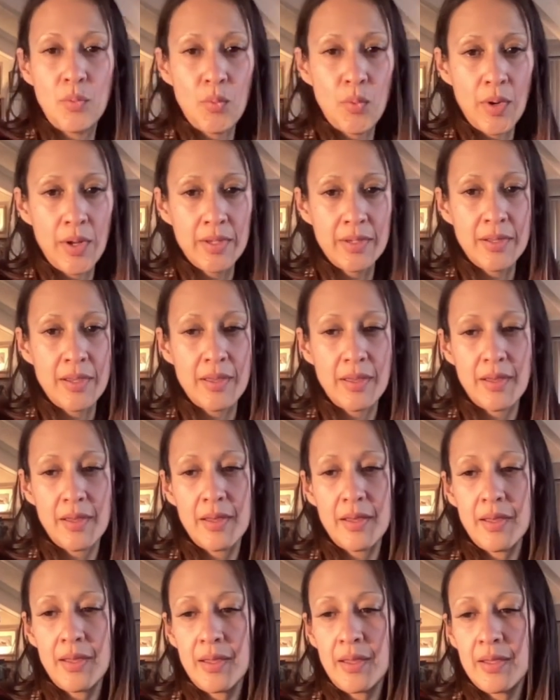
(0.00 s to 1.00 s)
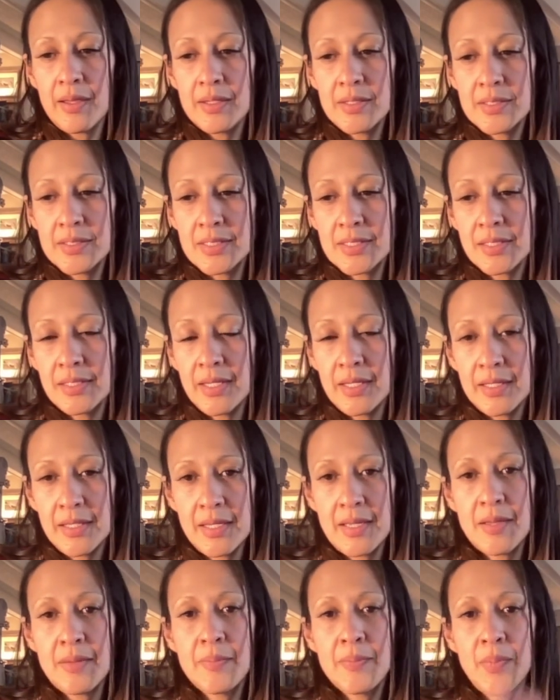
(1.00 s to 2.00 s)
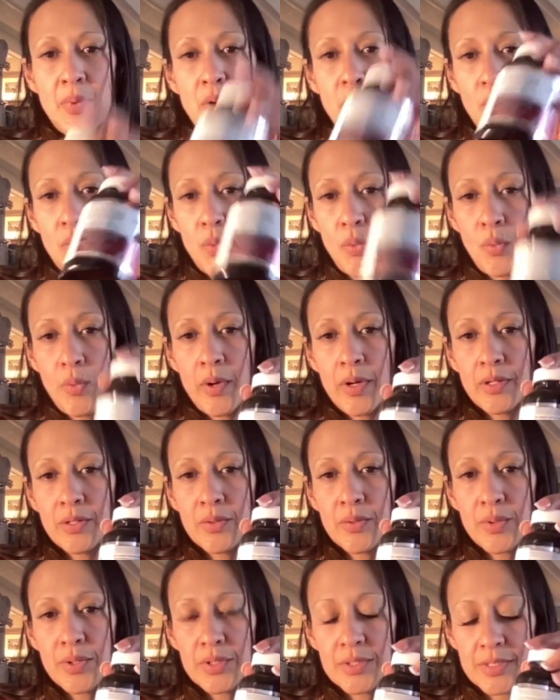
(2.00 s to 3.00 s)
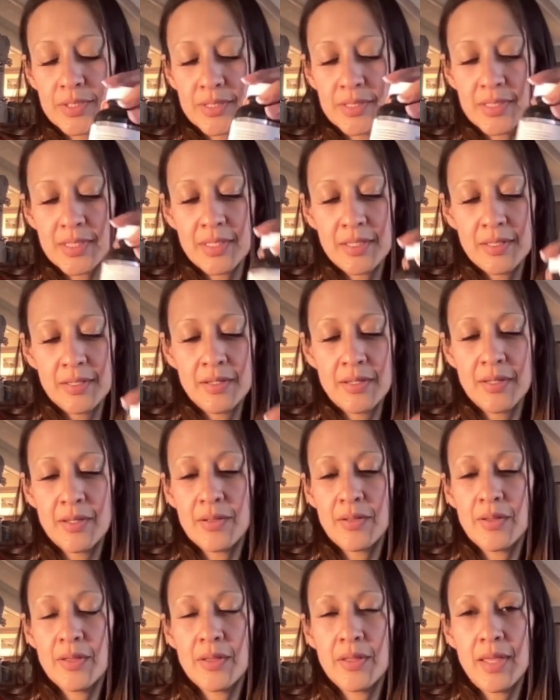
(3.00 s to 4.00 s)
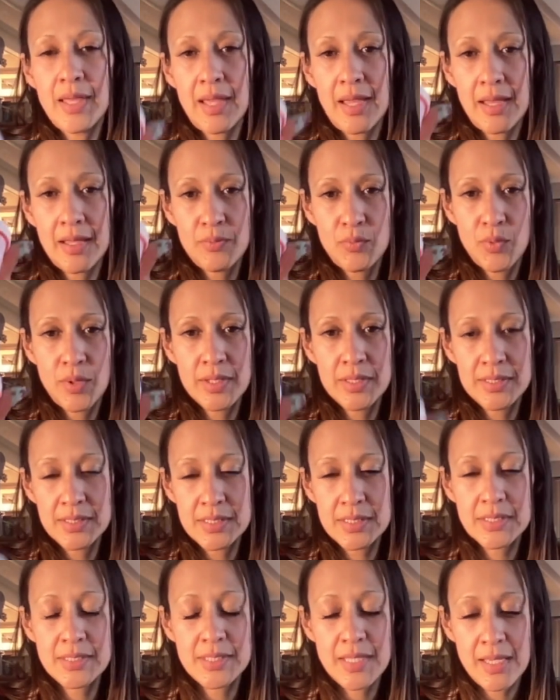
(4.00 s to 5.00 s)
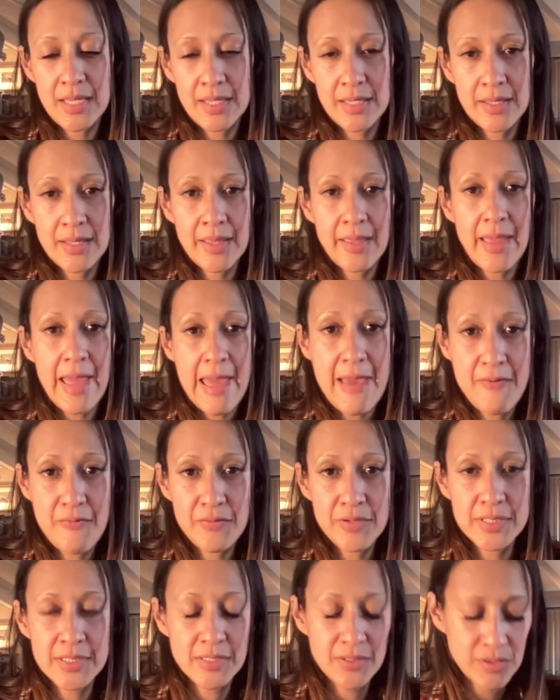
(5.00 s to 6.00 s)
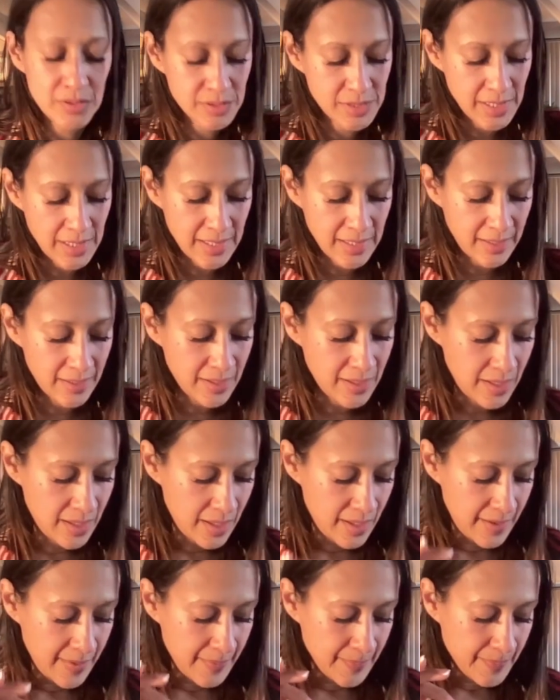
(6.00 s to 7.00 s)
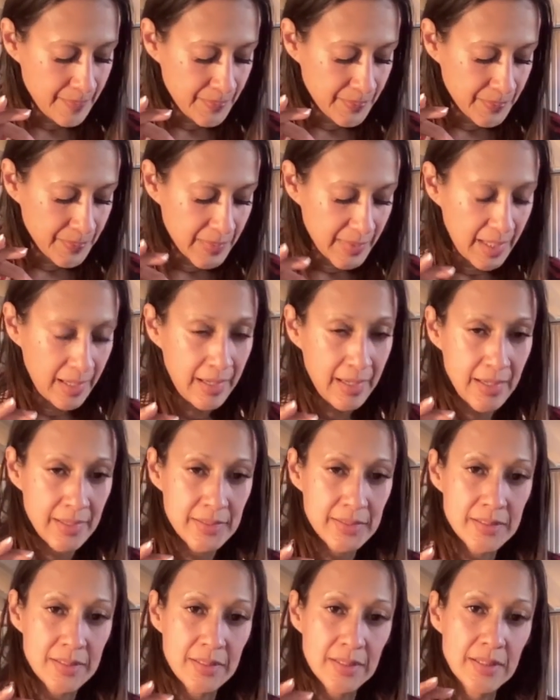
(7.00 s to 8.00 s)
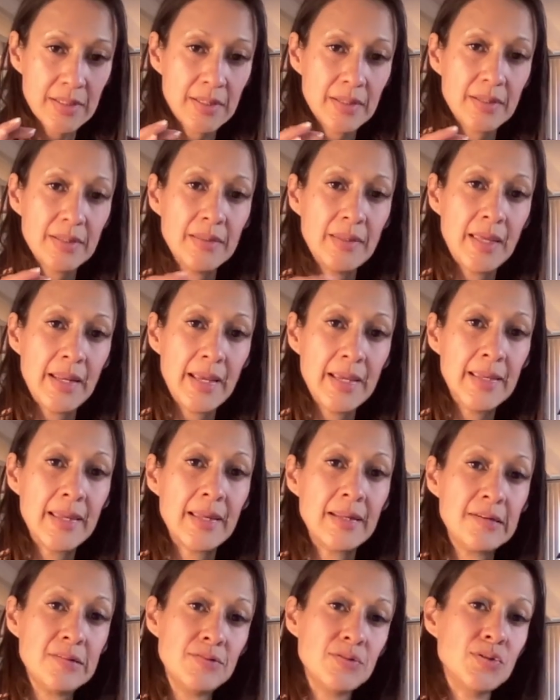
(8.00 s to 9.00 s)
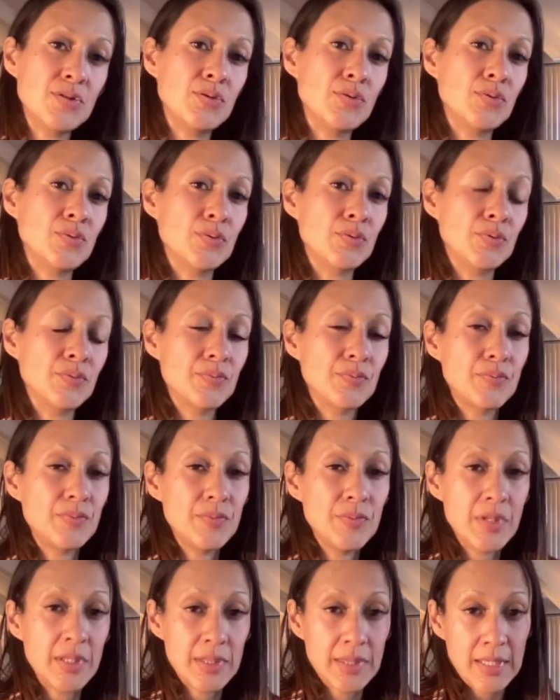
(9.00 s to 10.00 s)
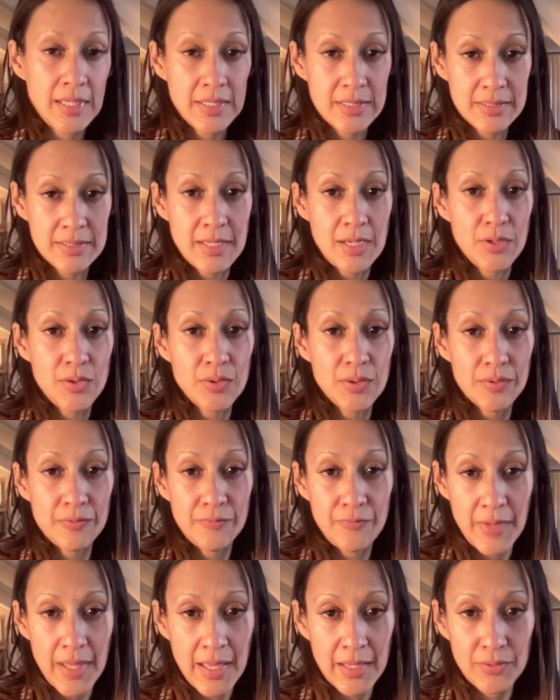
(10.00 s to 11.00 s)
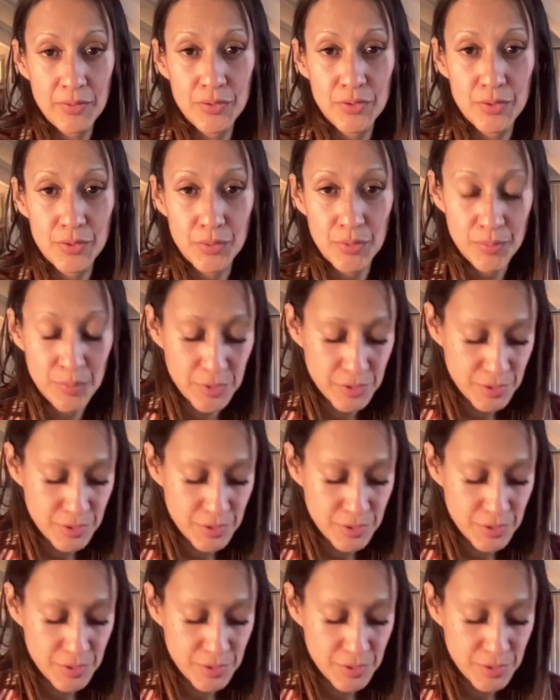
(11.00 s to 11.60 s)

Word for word: one selenium, one quercetin, and one zinc every single day. And then I get into the things that you could find through a